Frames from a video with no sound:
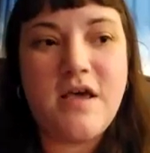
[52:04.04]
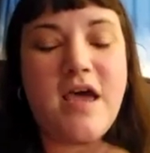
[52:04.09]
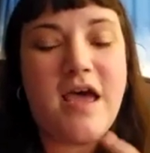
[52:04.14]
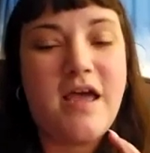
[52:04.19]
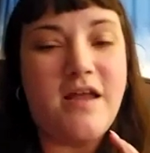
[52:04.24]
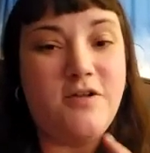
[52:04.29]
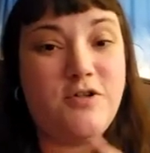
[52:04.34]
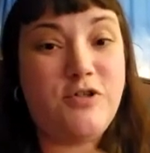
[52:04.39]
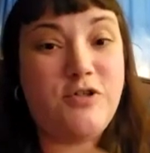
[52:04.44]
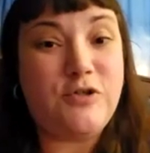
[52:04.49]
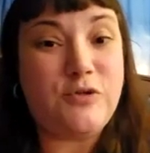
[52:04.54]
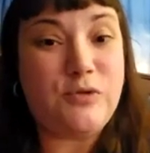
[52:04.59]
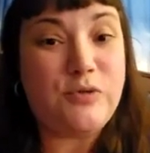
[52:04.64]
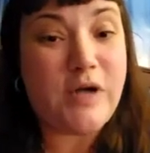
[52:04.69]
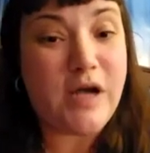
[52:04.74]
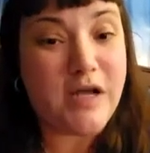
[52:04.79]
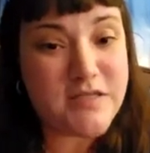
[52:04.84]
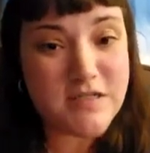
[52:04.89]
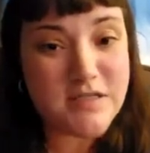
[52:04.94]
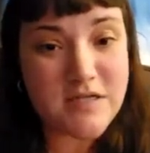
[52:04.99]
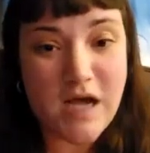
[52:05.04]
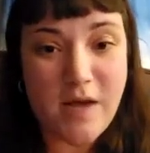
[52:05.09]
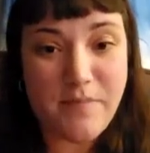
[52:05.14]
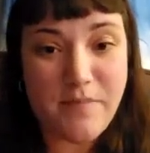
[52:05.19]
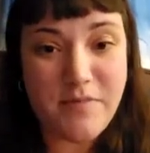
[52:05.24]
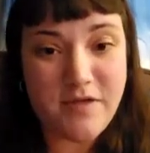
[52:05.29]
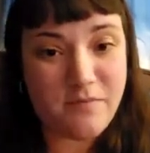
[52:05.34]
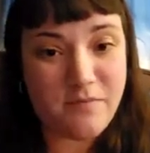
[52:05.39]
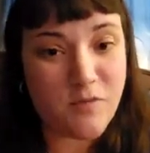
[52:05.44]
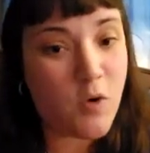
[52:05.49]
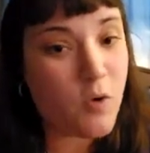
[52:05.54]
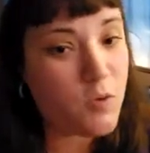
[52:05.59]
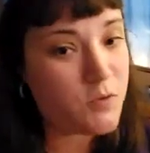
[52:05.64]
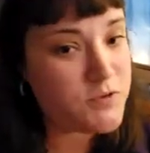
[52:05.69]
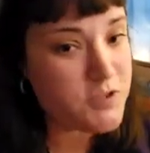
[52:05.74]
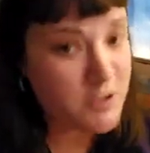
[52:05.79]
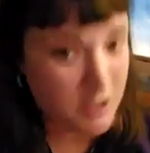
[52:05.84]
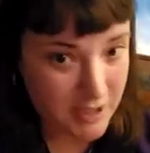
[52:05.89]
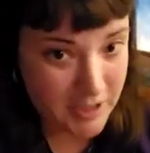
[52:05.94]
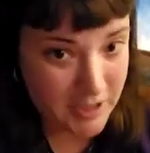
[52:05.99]
and do not stop them
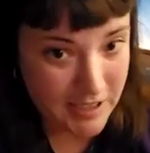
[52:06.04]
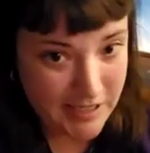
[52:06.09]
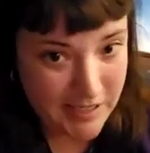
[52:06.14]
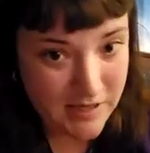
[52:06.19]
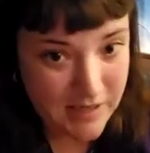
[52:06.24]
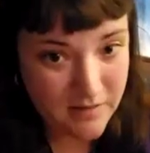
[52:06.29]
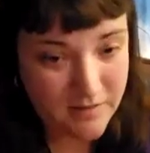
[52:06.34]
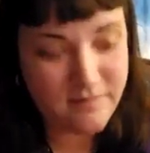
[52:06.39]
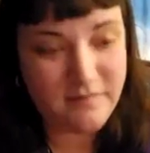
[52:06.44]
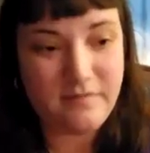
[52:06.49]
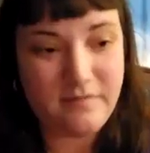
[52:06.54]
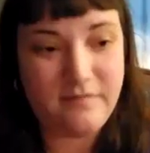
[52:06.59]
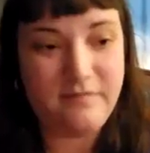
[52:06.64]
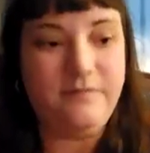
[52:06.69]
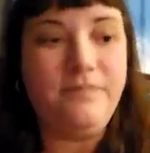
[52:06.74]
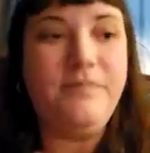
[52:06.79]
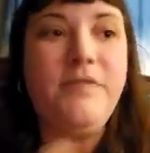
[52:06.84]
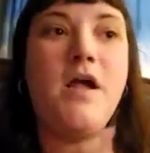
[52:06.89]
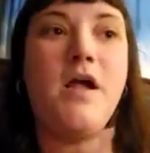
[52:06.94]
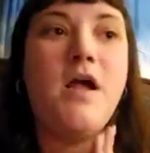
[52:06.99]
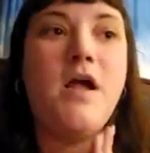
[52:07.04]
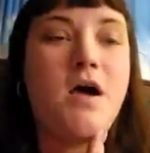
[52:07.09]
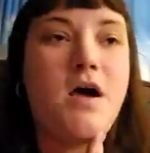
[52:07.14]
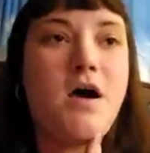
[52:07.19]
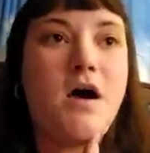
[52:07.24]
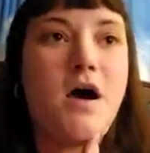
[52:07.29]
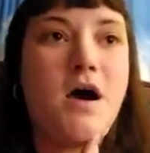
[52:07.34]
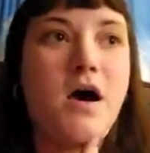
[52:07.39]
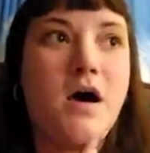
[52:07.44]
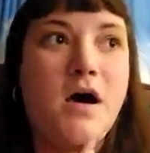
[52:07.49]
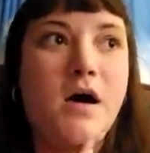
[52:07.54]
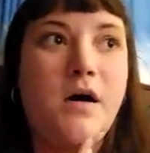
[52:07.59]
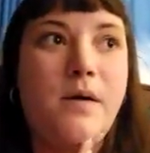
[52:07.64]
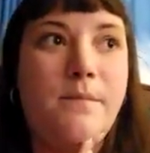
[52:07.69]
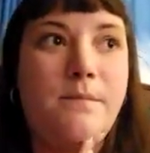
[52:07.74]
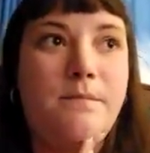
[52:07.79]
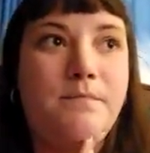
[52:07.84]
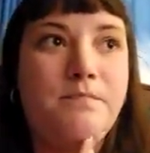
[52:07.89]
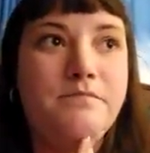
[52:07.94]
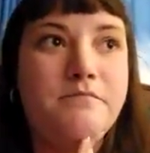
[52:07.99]
cold turkey.
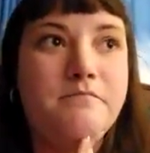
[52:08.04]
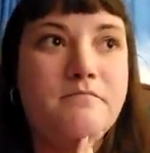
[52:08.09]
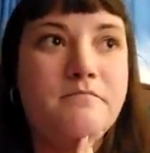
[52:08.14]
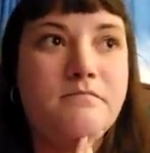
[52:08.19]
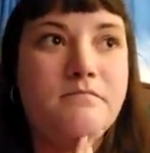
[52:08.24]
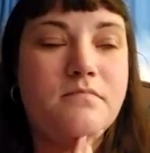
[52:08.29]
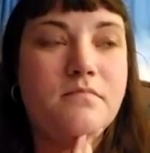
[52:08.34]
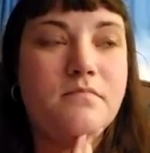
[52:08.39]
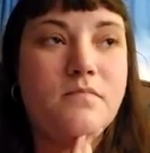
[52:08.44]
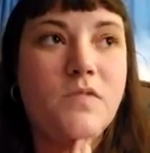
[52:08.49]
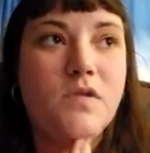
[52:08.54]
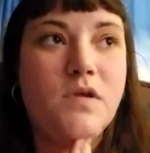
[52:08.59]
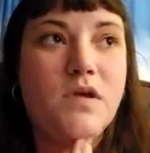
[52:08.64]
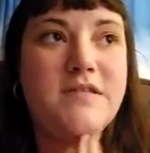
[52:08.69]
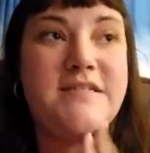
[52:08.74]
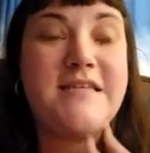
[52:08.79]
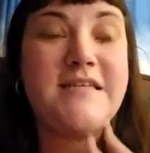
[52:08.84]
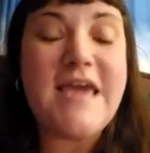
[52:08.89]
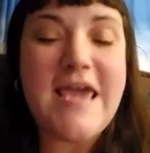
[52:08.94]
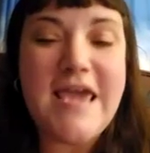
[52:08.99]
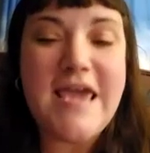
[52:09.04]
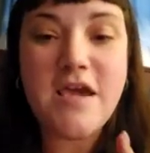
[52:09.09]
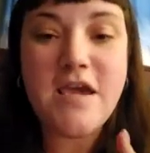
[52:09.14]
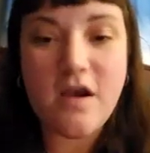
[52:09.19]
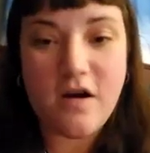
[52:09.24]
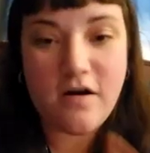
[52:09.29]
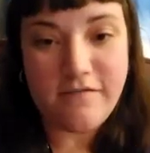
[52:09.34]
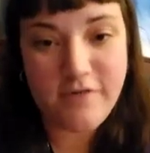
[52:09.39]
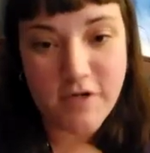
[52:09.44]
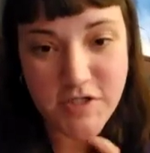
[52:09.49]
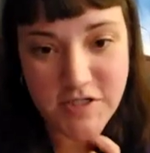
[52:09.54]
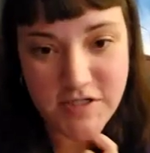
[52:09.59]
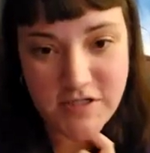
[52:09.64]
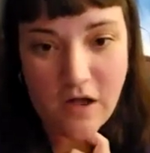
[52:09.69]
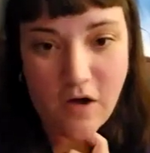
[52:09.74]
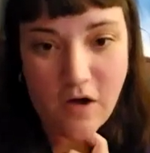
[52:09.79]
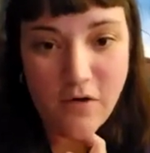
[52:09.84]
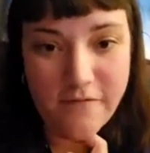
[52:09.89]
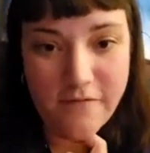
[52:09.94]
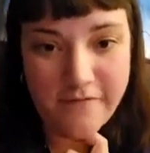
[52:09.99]
Um, Take care of
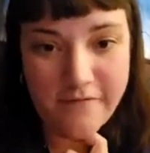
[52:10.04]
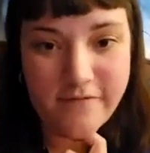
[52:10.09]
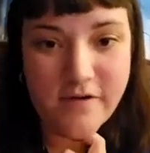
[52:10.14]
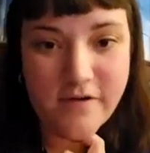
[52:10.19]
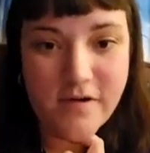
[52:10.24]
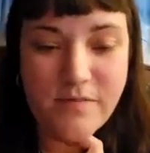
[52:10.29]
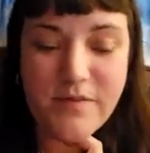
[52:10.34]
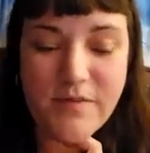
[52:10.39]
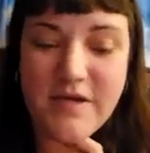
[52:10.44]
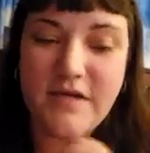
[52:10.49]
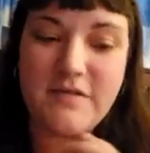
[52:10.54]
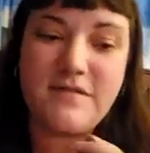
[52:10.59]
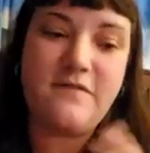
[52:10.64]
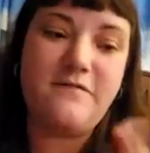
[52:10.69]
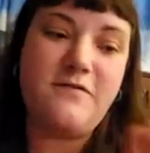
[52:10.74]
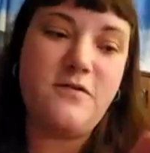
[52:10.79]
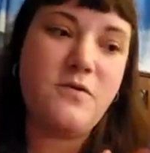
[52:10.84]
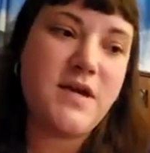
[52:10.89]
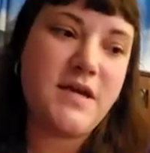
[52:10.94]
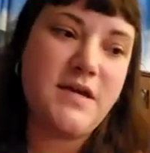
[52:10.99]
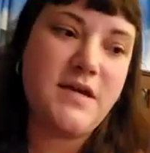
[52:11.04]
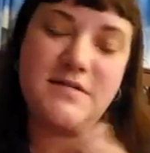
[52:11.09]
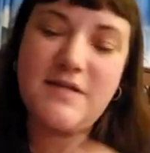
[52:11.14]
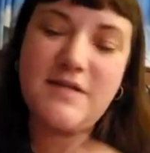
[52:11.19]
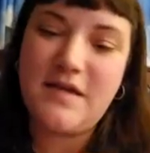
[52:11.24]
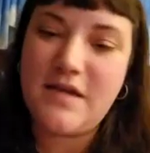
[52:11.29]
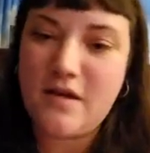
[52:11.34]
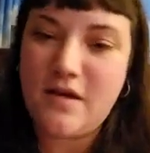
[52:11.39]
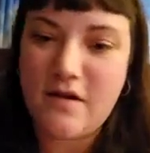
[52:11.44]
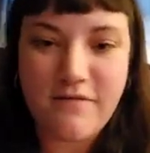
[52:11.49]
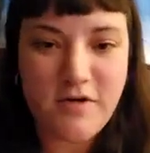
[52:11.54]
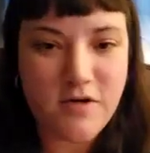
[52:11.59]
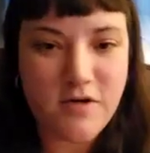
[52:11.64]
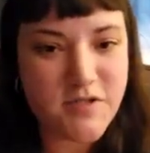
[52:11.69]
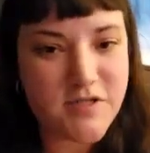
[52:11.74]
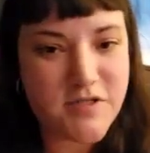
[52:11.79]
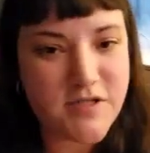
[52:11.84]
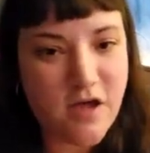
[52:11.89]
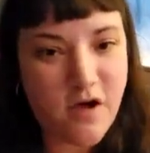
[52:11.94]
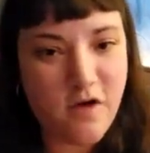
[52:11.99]
yourself, because if you can't take care of
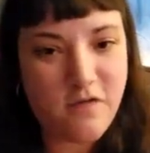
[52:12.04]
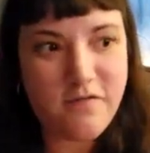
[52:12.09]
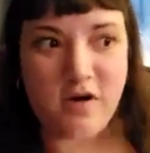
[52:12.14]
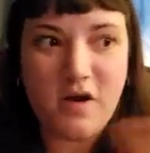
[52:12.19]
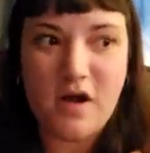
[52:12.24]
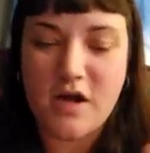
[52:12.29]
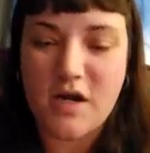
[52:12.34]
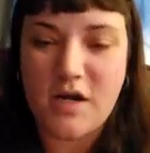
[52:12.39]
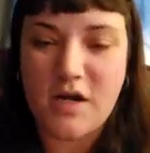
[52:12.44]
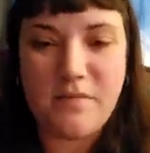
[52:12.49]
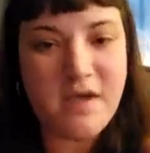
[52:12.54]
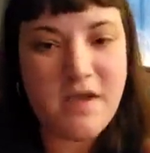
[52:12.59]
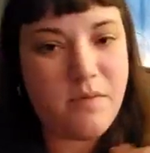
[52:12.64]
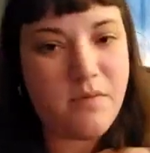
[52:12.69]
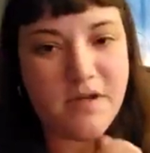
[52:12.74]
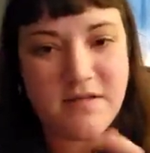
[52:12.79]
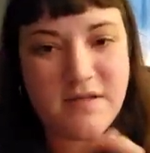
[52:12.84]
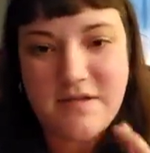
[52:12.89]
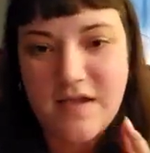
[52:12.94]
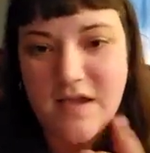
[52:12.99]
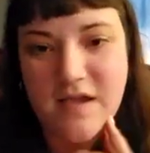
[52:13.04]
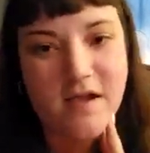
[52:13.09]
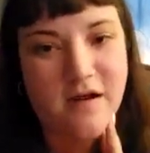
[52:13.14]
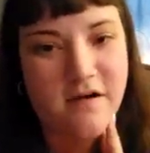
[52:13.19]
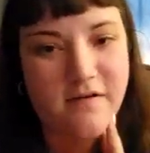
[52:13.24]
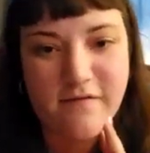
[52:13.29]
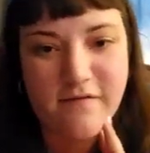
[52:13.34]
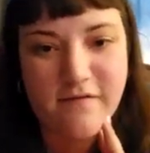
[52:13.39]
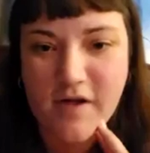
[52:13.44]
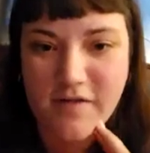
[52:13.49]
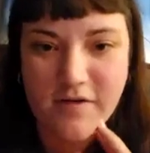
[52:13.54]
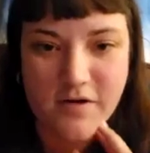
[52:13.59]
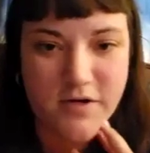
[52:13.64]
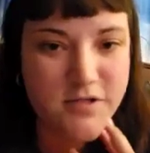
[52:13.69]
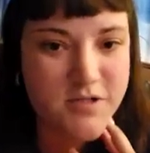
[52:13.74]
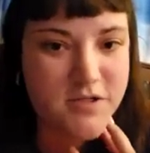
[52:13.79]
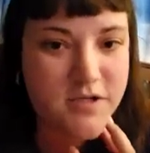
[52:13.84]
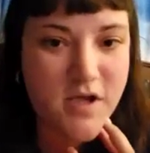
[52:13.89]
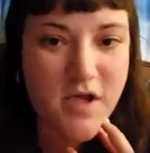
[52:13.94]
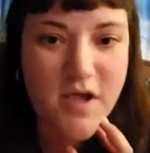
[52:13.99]
yourself, you're not going to be able to take care of
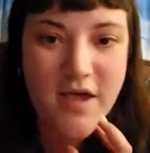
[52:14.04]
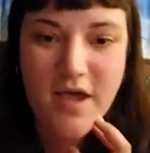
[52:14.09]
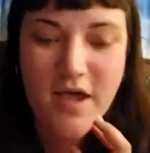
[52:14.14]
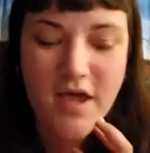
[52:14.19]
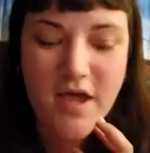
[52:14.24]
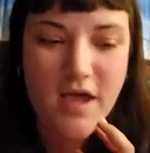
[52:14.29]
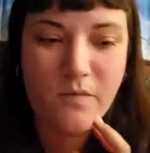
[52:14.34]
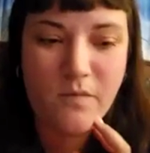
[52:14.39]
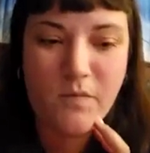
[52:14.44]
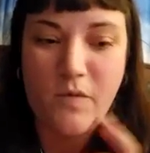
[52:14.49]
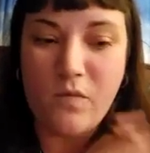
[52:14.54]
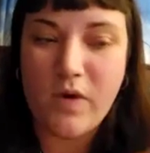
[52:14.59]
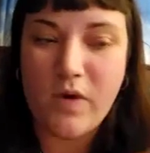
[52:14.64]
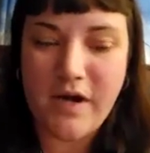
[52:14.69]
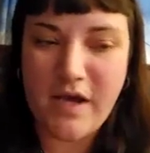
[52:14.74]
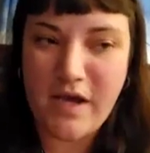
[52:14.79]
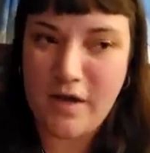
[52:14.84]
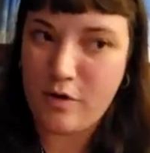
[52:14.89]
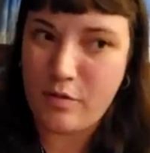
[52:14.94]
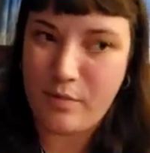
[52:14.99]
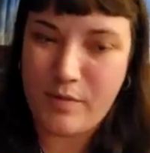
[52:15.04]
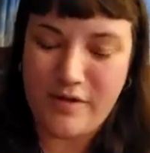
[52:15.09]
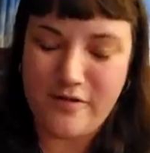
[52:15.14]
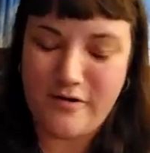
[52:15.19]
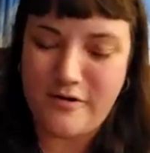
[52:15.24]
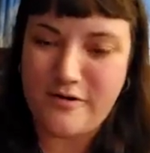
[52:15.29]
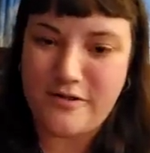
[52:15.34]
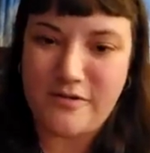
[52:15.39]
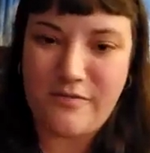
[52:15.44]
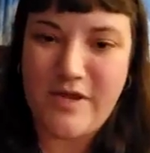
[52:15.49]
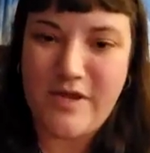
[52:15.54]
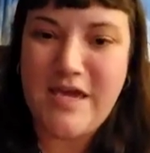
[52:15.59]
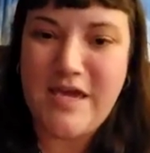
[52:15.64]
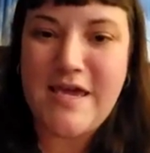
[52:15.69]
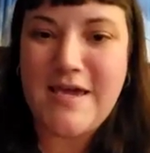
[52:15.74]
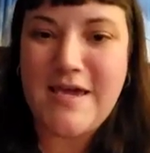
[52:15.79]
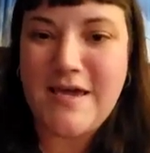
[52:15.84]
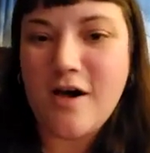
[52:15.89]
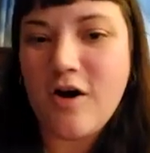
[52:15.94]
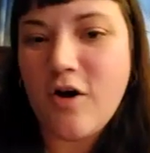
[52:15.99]
others. And we want to help others, and we
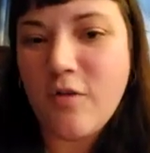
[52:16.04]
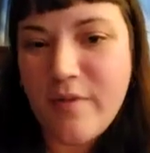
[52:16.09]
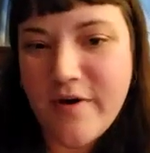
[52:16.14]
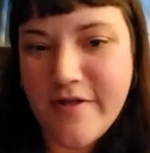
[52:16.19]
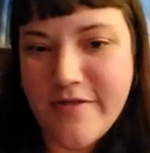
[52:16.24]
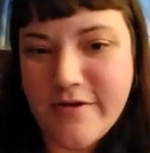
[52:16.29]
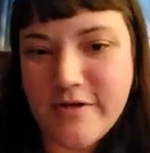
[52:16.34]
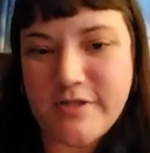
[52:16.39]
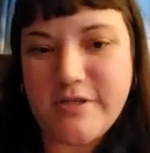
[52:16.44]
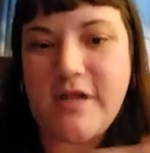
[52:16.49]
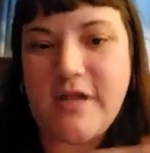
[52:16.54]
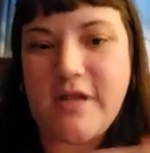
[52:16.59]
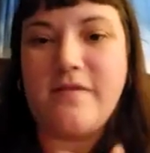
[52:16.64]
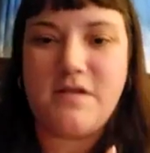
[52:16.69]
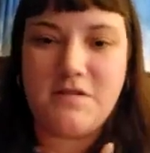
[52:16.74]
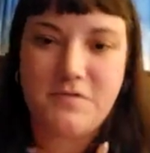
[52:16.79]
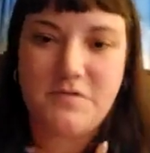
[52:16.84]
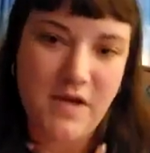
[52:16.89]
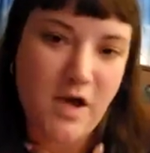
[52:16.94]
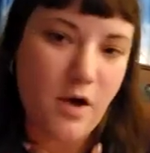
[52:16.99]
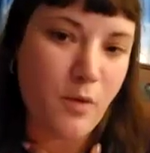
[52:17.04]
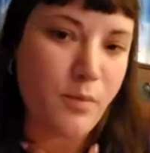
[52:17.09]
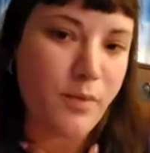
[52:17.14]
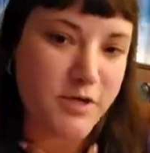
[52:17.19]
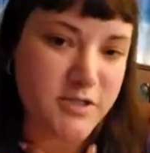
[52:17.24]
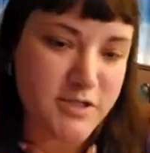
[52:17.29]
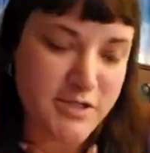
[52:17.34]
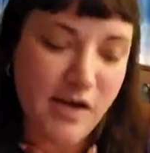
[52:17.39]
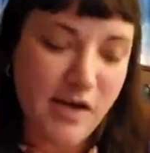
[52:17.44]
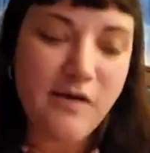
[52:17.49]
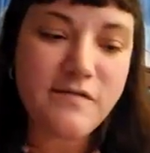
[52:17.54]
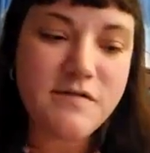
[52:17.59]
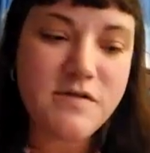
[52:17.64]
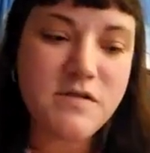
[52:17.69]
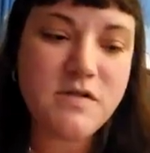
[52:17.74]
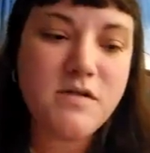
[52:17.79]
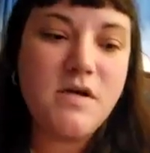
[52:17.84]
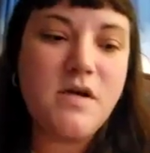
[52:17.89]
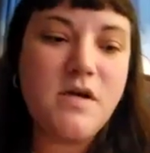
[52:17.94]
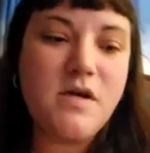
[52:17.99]
can't help others unless we help ourselves.